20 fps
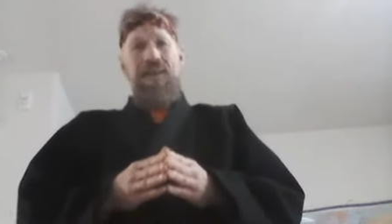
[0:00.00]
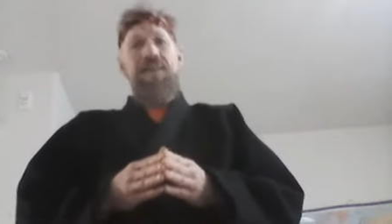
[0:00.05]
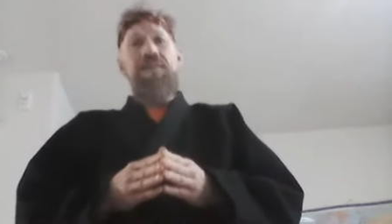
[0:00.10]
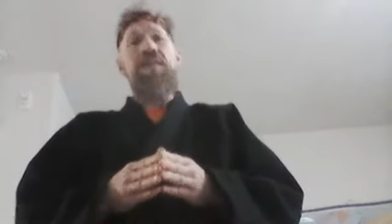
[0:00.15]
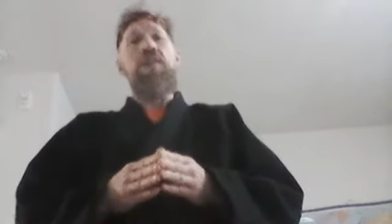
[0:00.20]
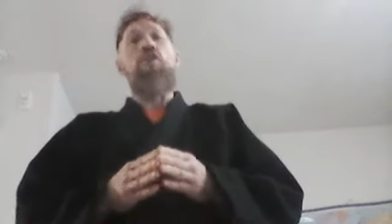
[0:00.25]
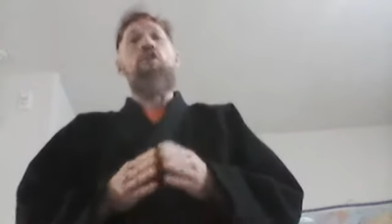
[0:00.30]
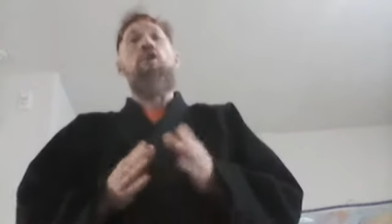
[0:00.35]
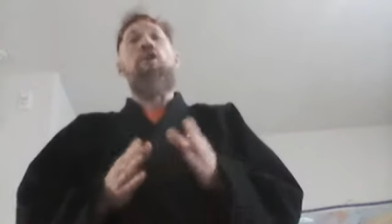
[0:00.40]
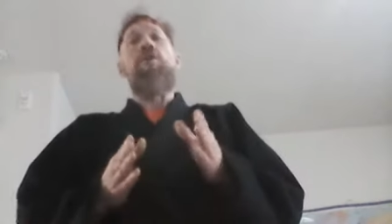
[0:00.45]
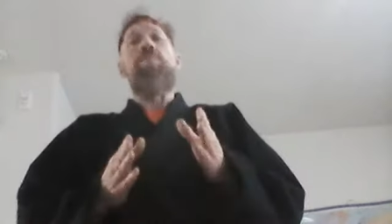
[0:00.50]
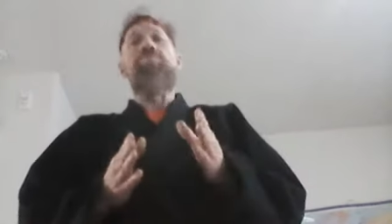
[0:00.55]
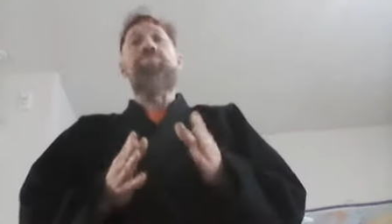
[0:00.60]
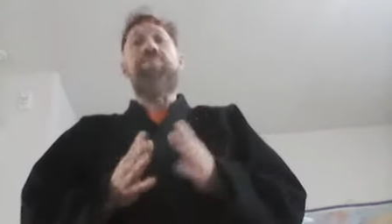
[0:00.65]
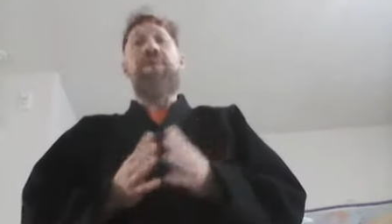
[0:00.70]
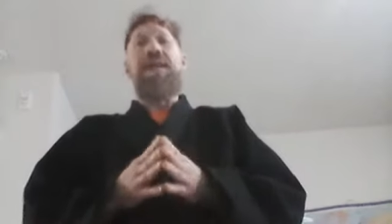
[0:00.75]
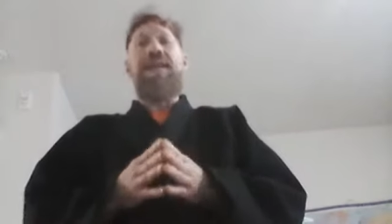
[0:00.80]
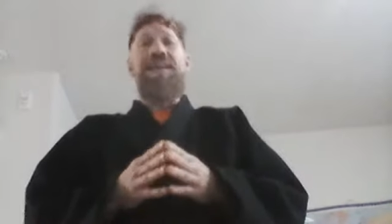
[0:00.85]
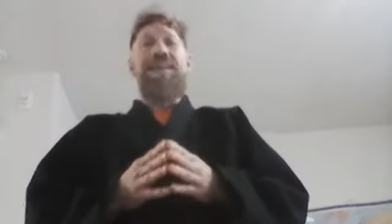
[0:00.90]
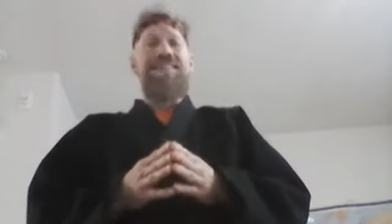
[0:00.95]
There are
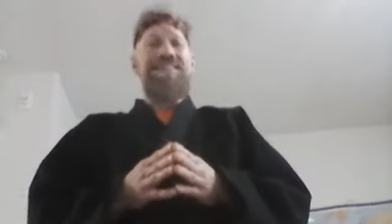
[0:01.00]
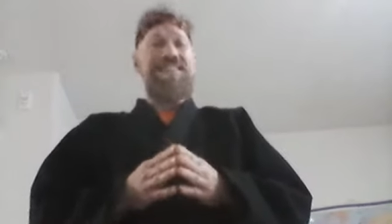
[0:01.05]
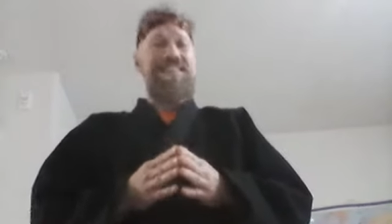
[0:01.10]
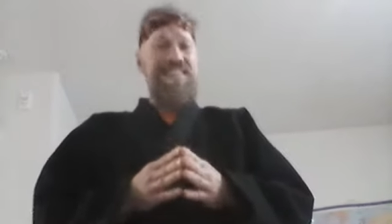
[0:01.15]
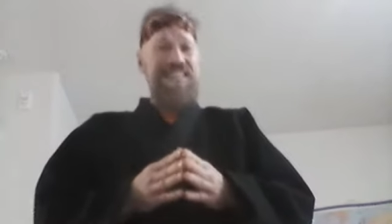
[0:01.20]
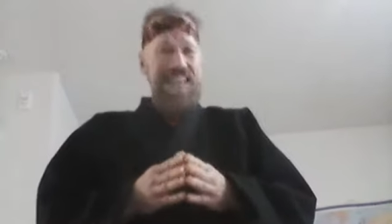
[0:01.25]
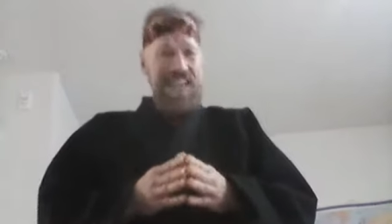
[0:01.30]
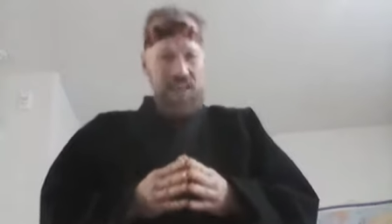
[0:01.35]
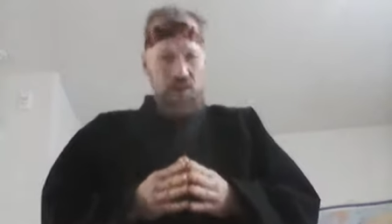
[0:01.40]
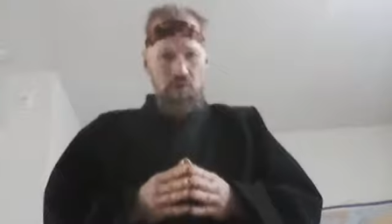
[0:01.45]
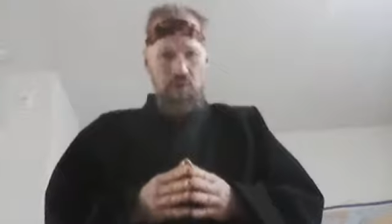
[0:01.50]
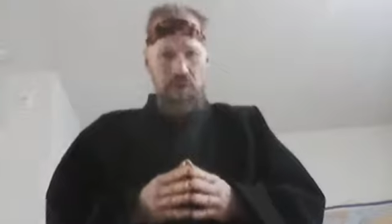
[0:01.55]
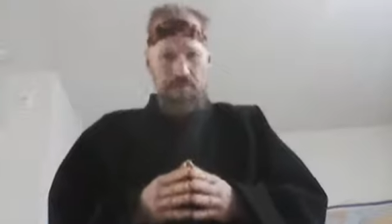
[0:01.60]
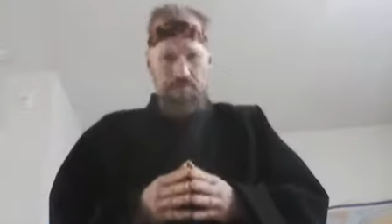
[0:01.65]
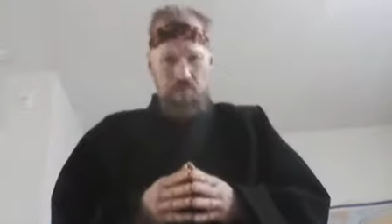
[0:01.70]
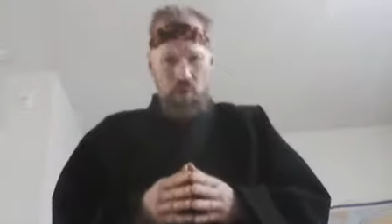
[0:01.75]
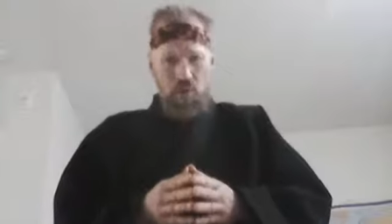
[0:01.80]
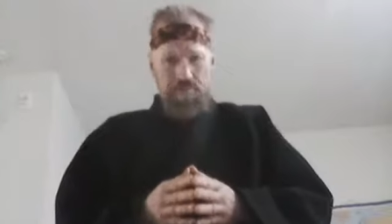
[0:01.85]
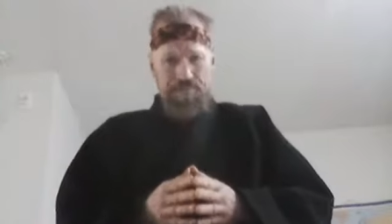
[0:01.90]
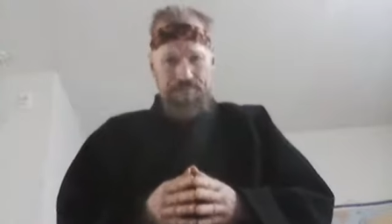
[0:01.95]
many secret
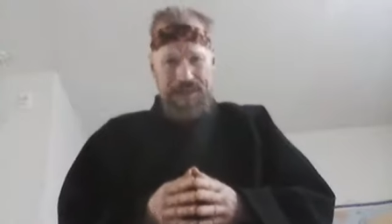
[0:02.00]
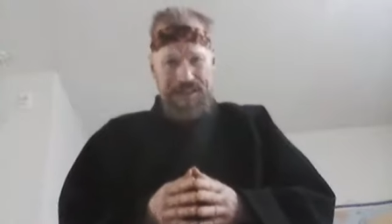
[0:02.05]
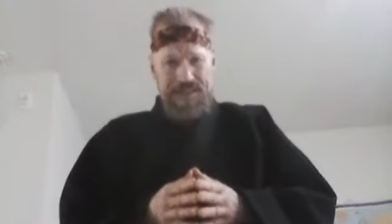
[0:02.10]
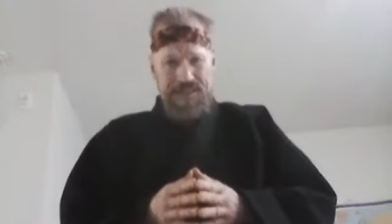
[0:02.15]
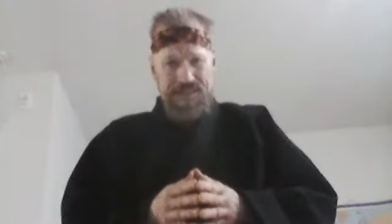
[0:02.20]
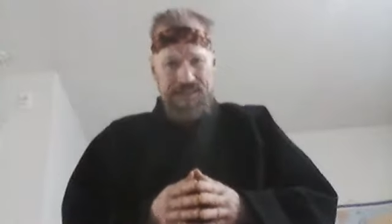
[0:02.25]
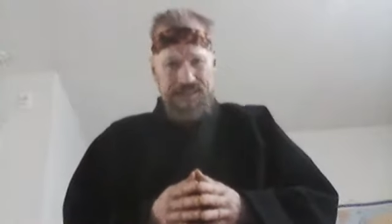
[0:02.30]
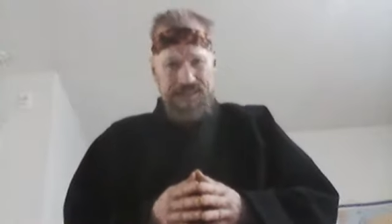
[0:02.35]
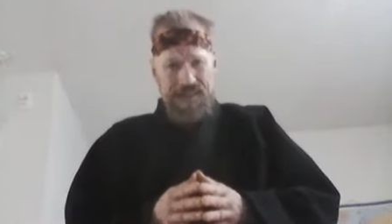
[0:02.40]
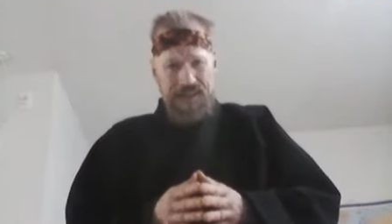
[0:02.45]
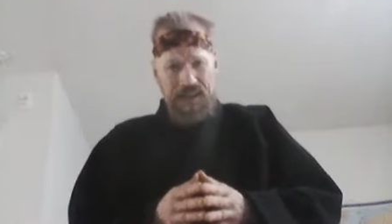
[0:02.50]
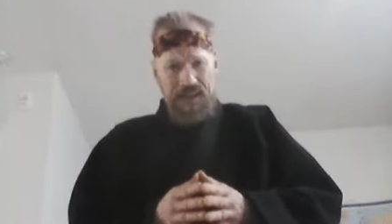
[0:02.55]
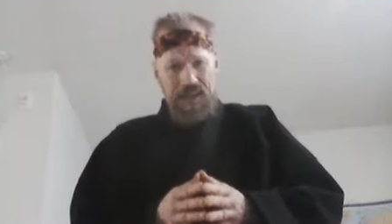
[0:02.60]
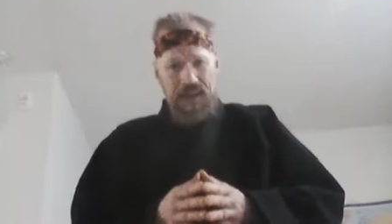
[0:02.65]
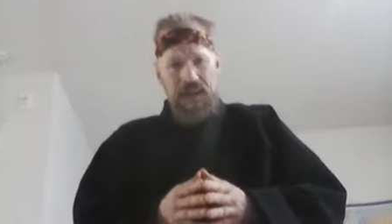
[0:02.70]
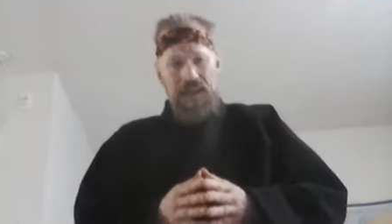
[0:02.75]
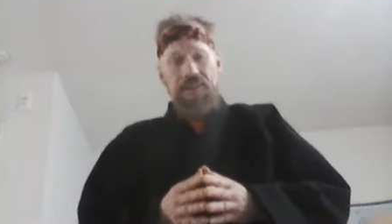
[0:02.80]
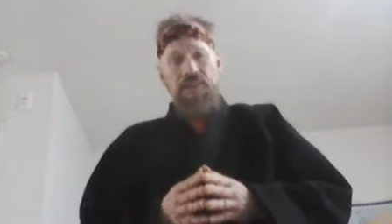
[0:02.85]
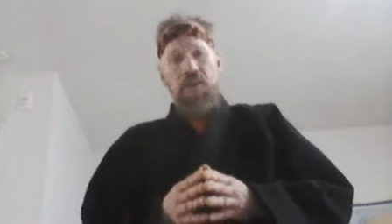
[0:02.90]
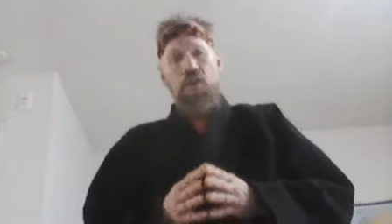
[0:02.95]
movements.
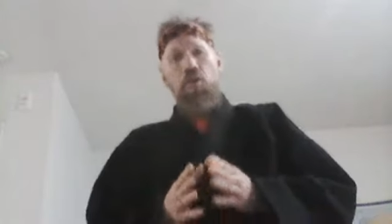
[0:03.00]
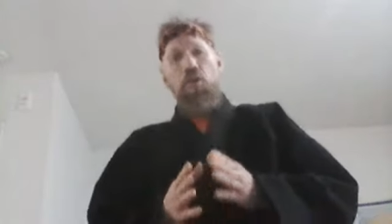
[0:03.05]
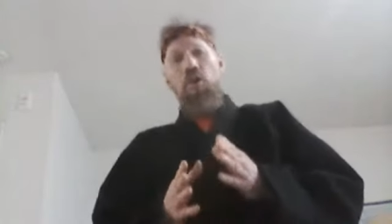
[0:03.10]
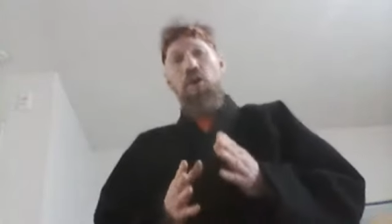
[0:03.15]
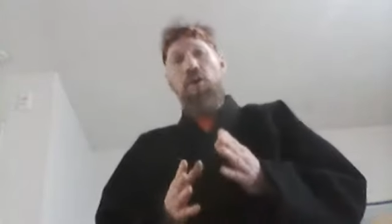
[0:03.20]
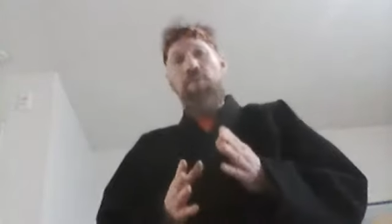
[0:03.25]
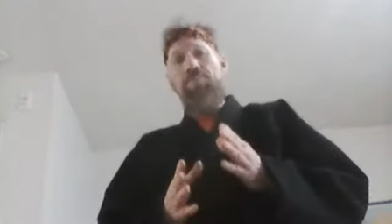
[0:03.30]
There are